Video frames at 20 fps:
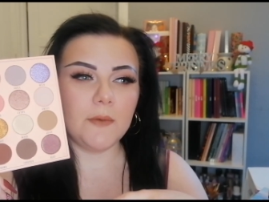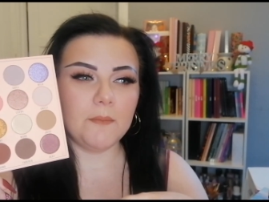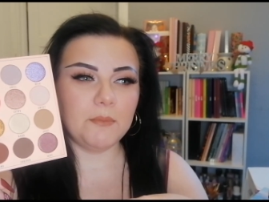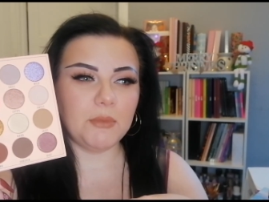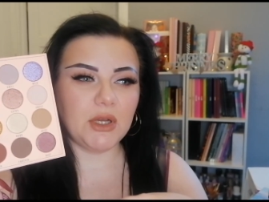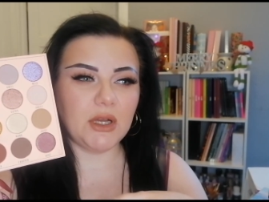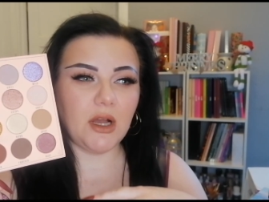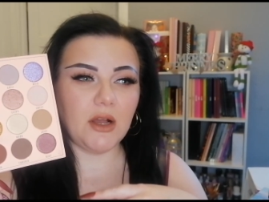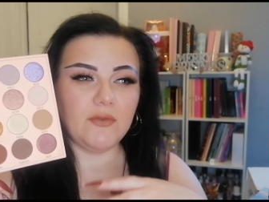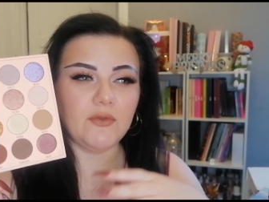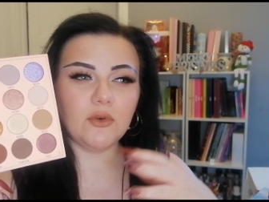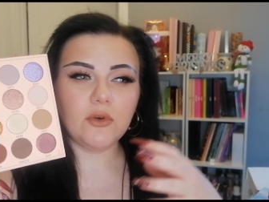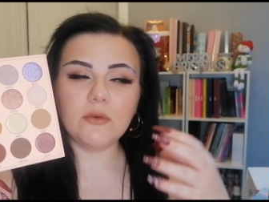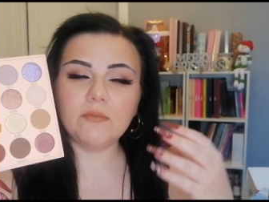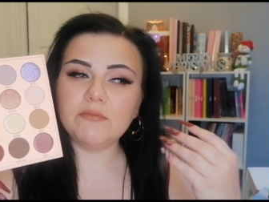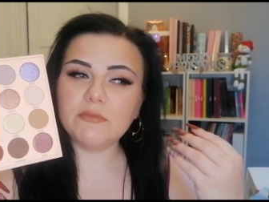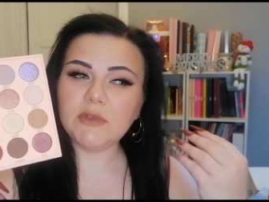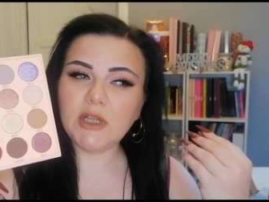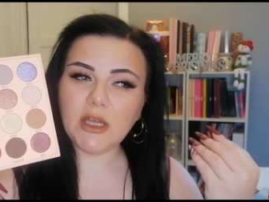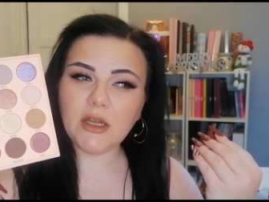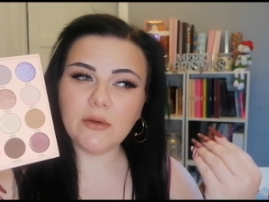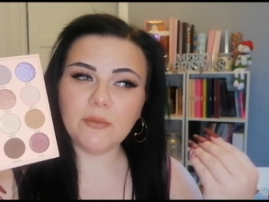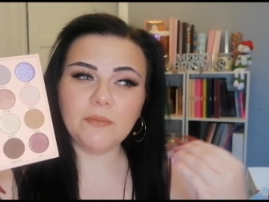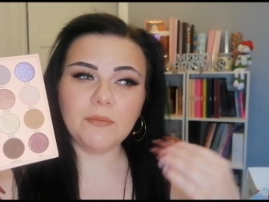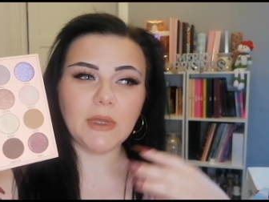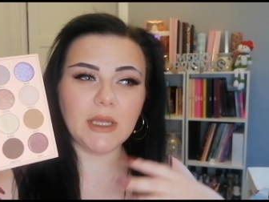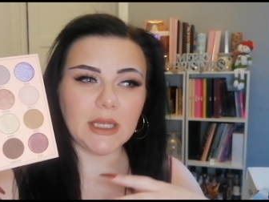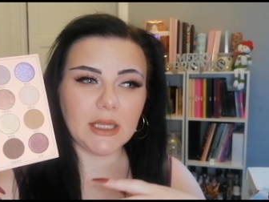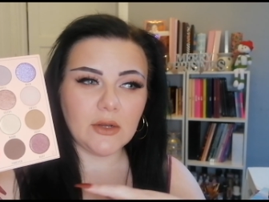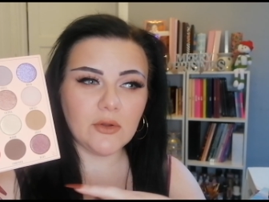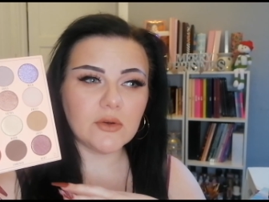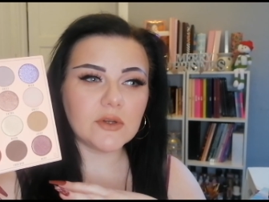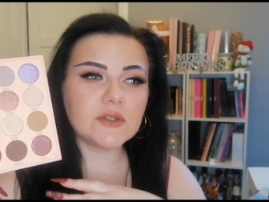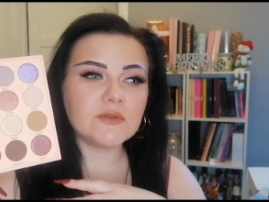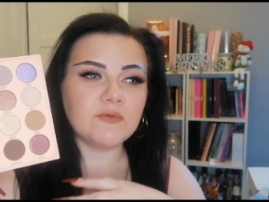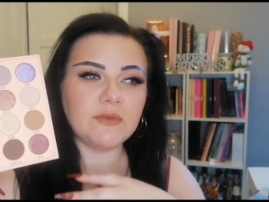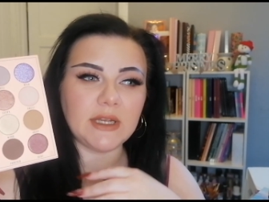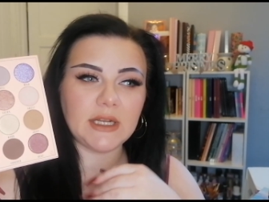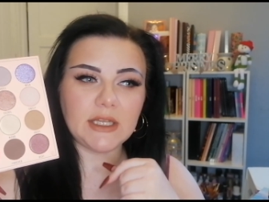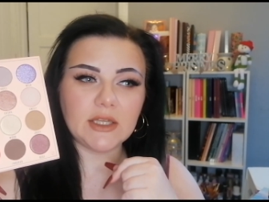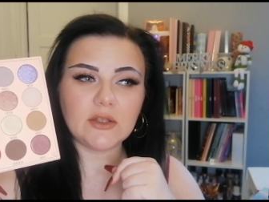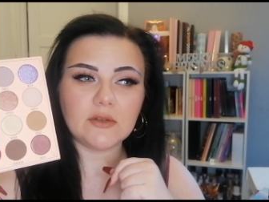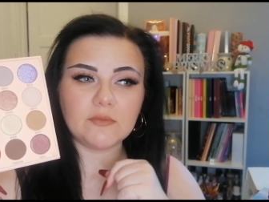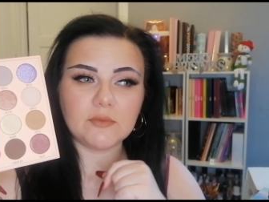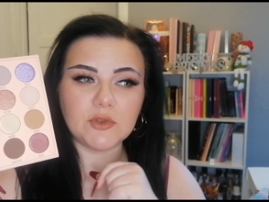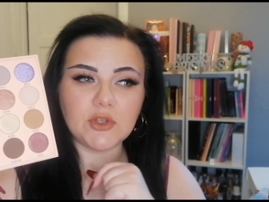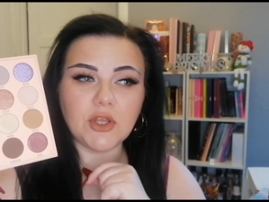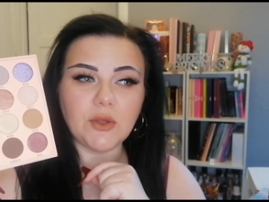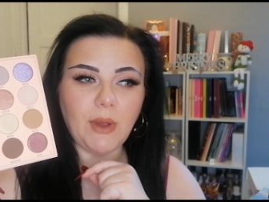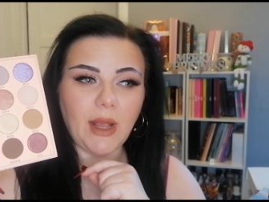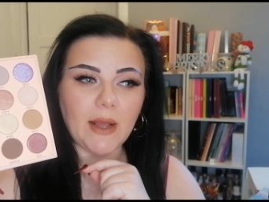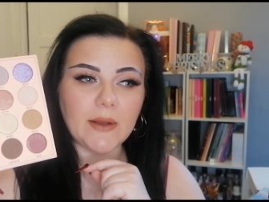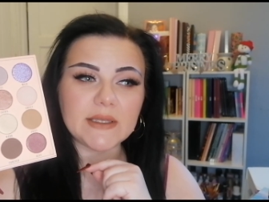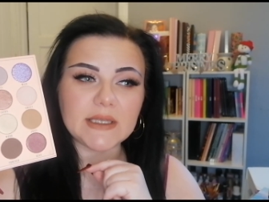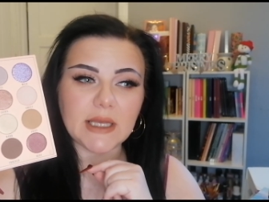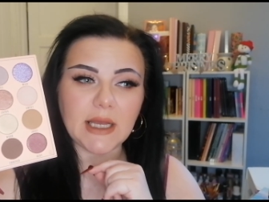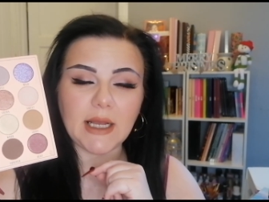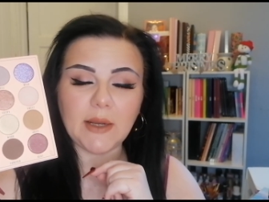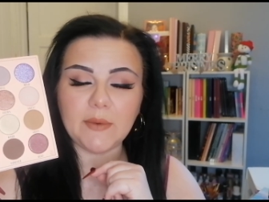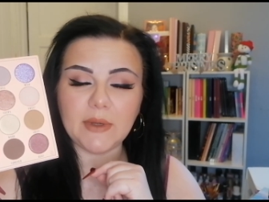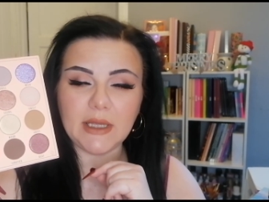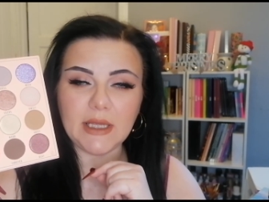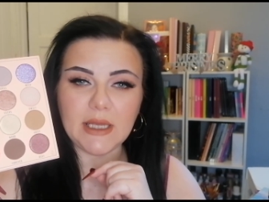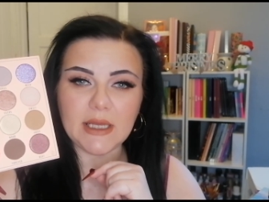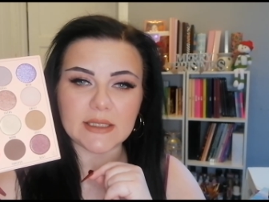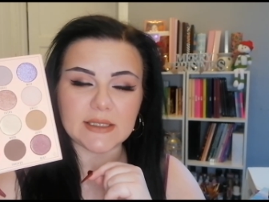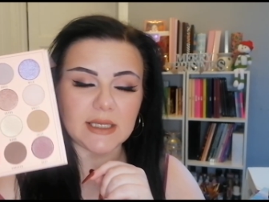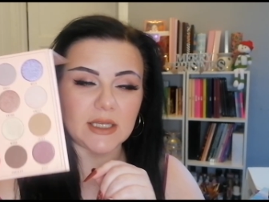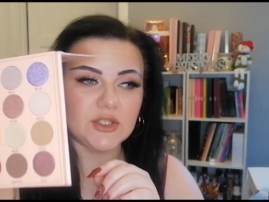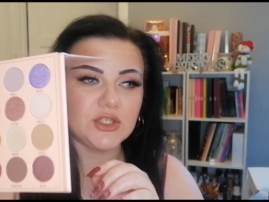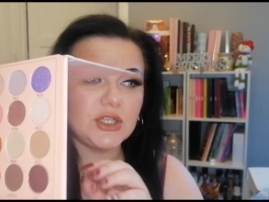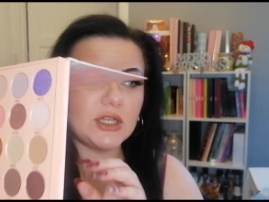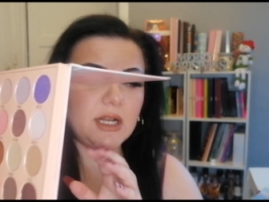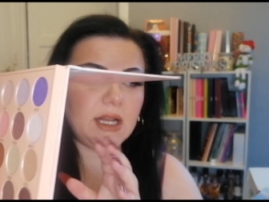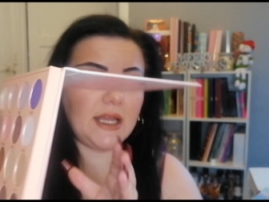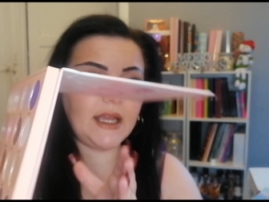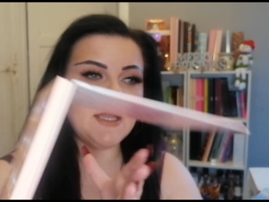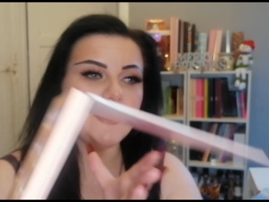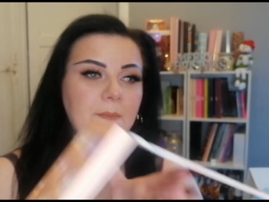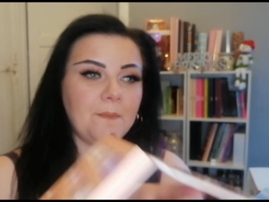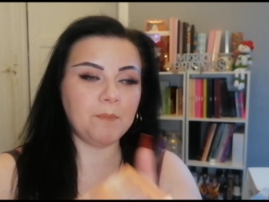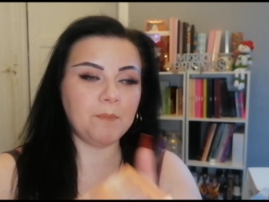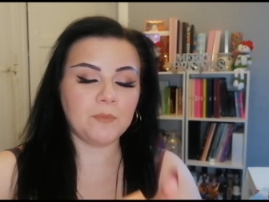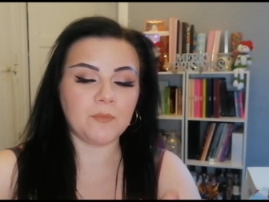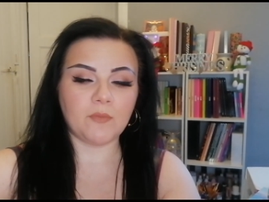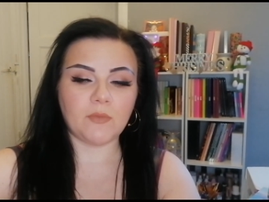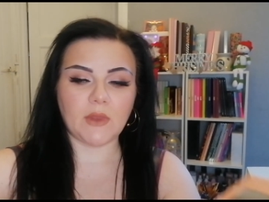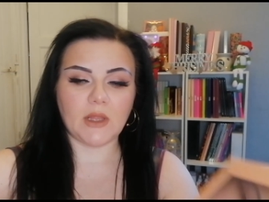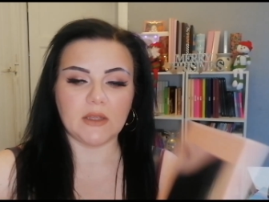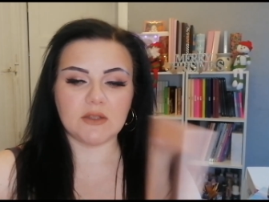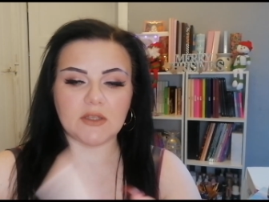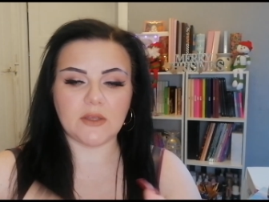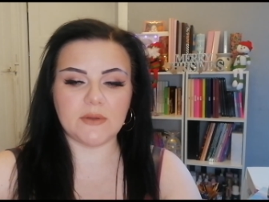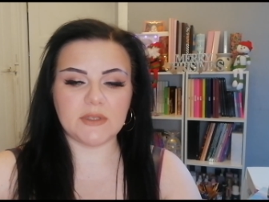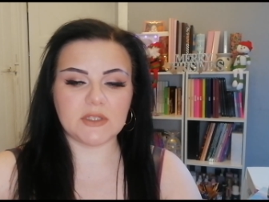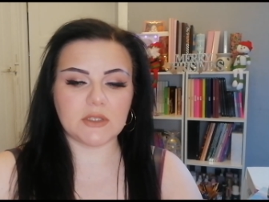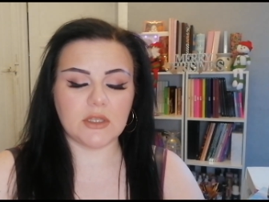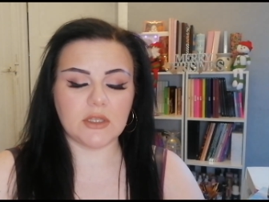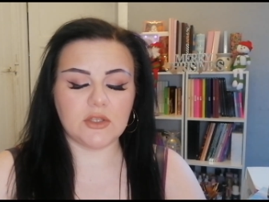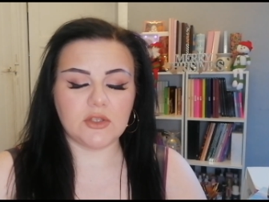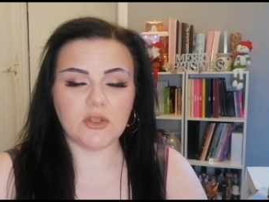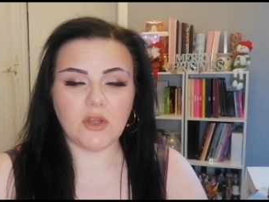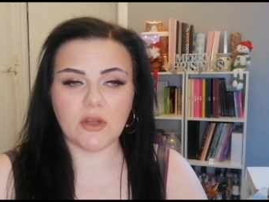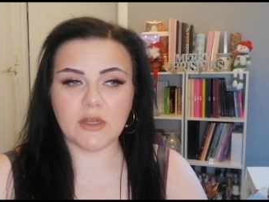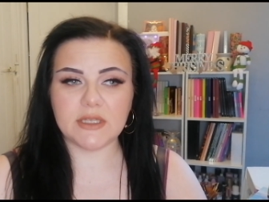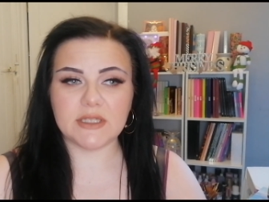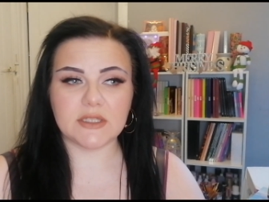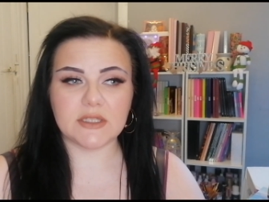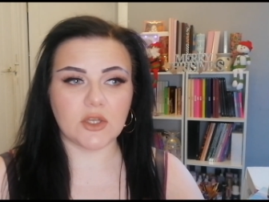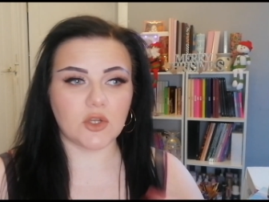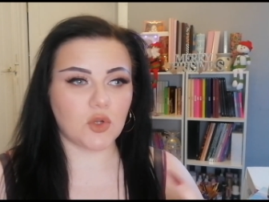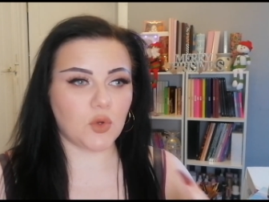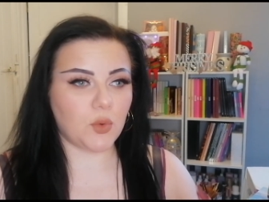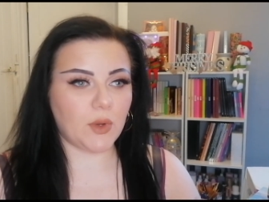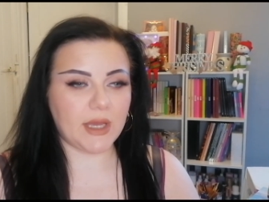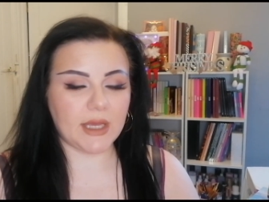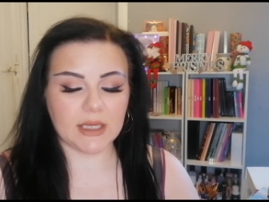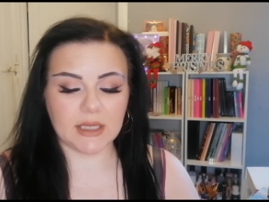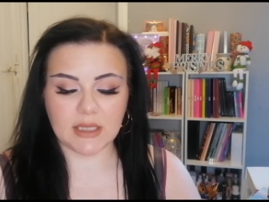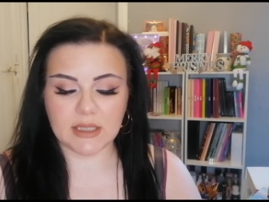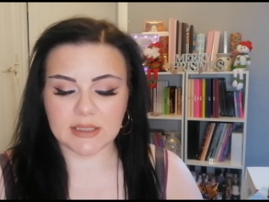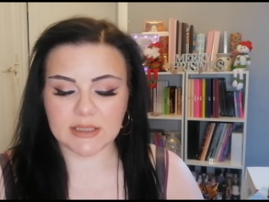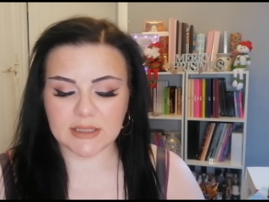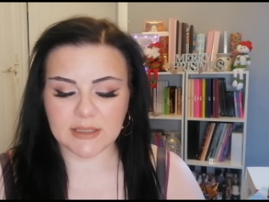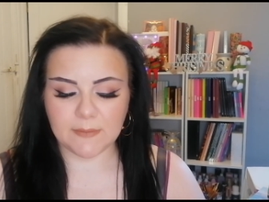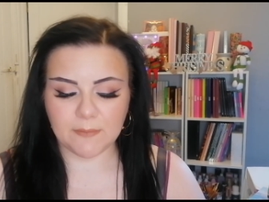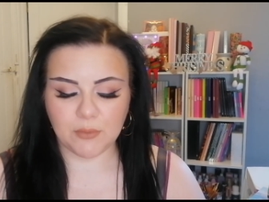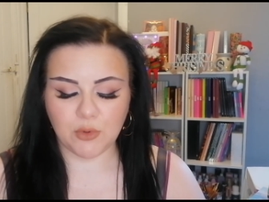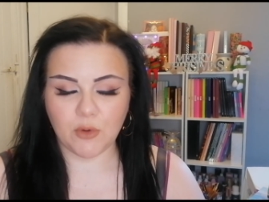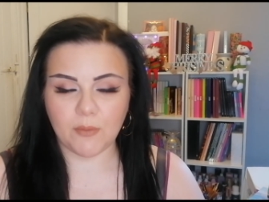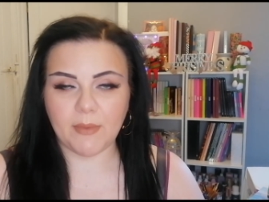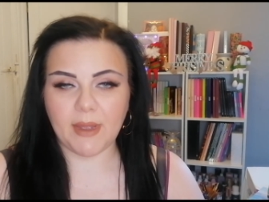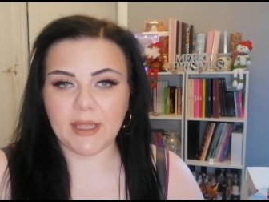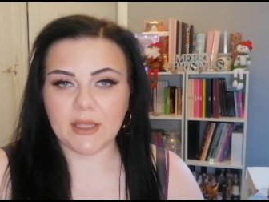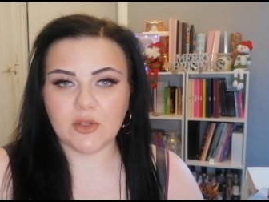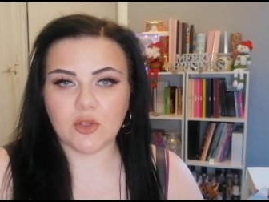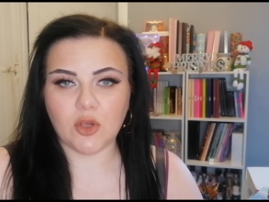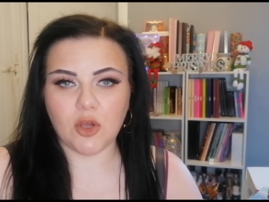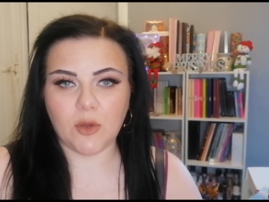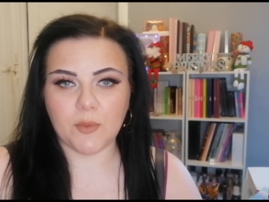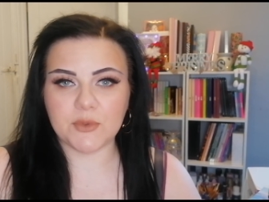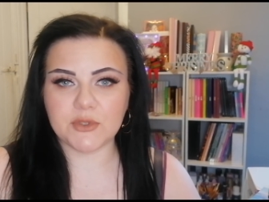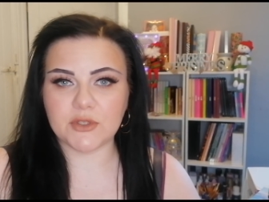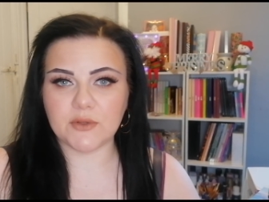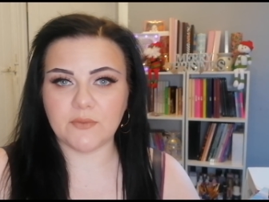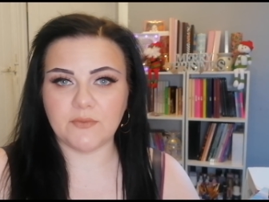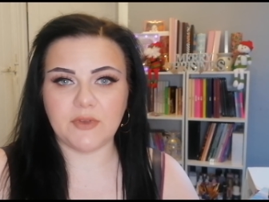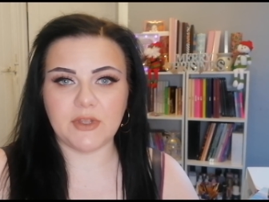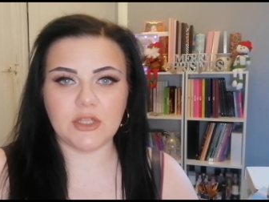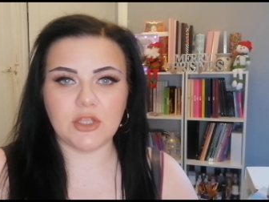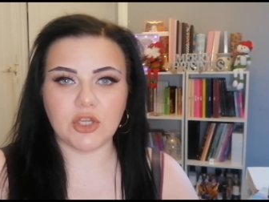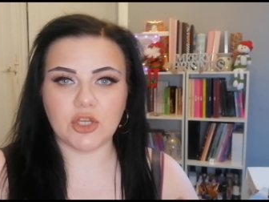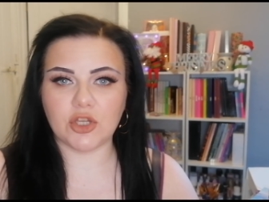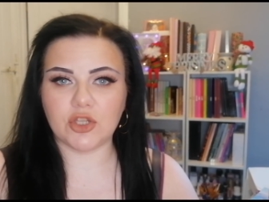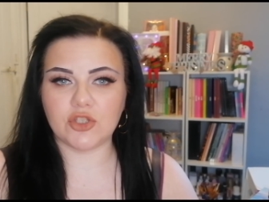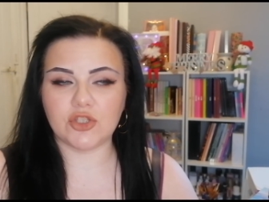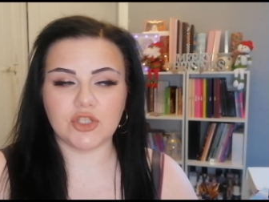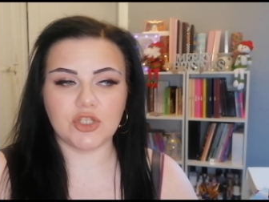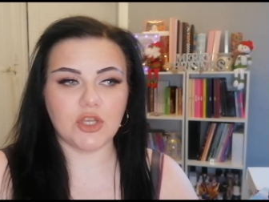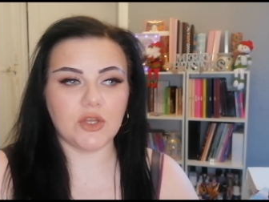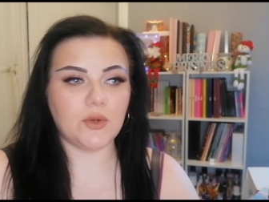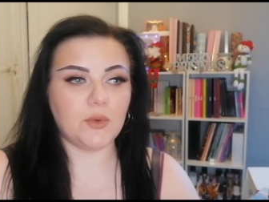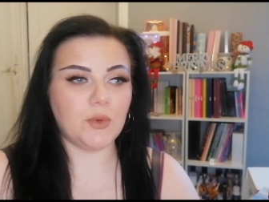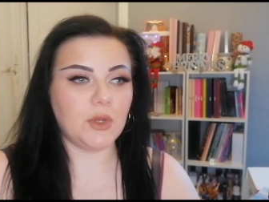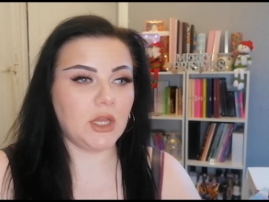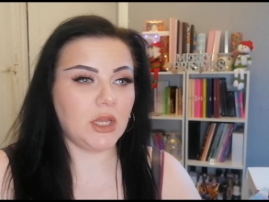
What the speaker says: but I thought, no, it looks really cute how it is, actually. So it's nice, quick, simple makeup, something you can do.